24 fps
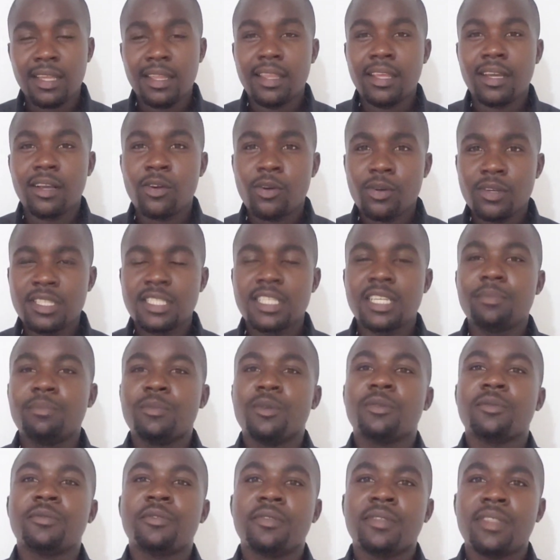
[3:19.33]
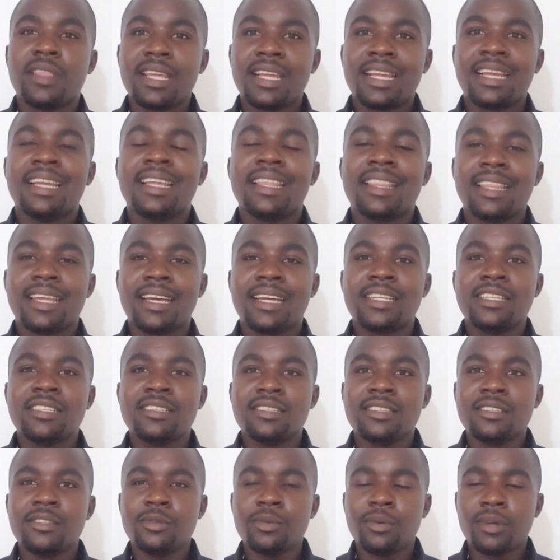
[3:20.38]
The concept of thinking that
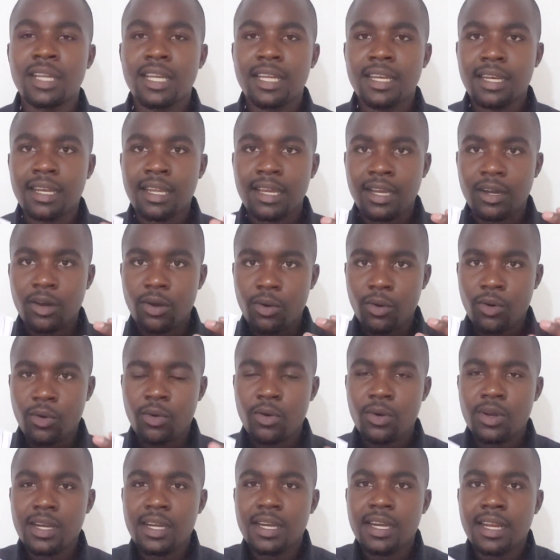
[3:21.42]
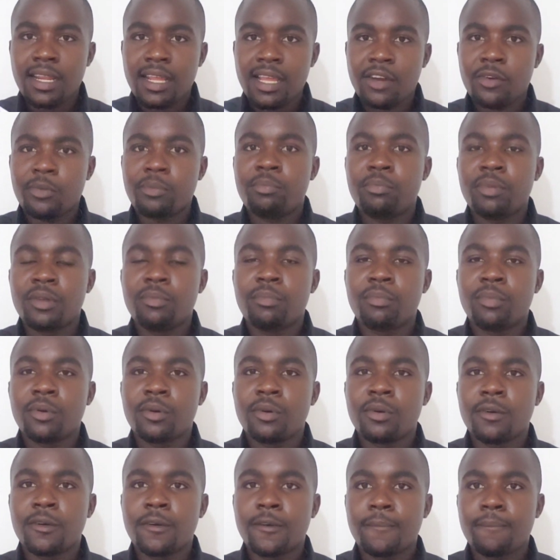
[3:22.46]
you can only help
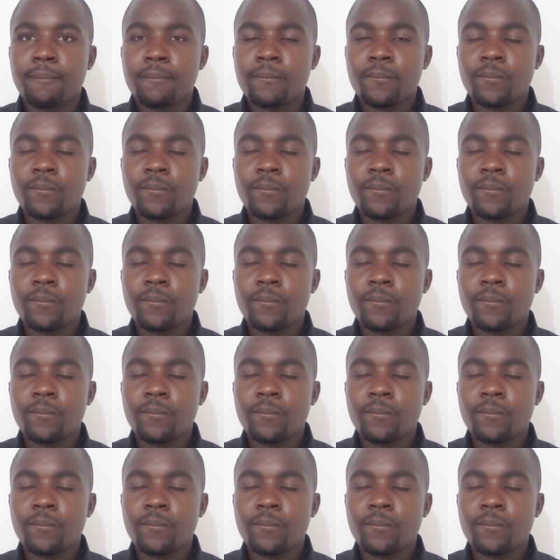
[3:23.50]
people